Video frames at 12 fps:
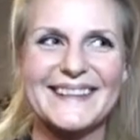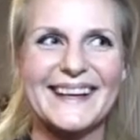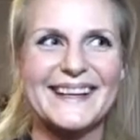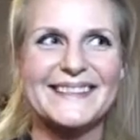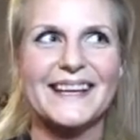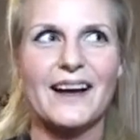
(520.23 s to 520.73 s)
So
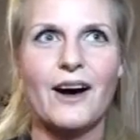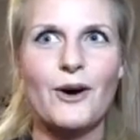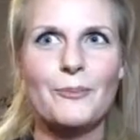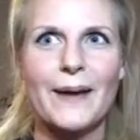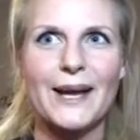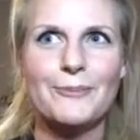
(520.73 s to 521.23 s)
then I
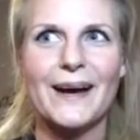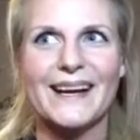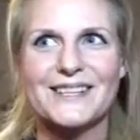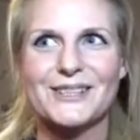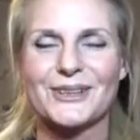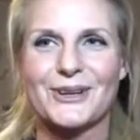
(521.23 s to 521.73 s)
said, maybe
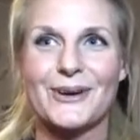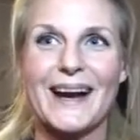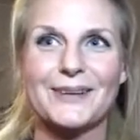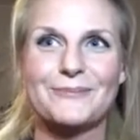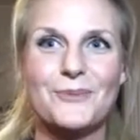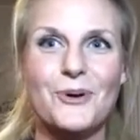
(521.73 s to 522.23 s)
I should
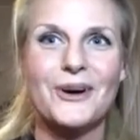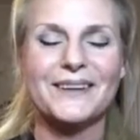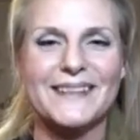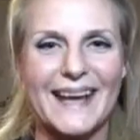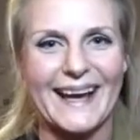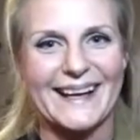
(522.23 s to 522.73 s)
create more
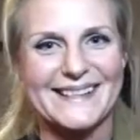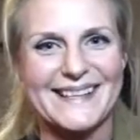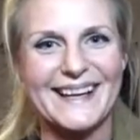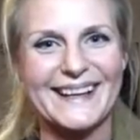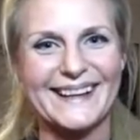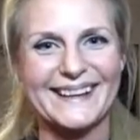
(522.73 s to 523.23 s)
decks.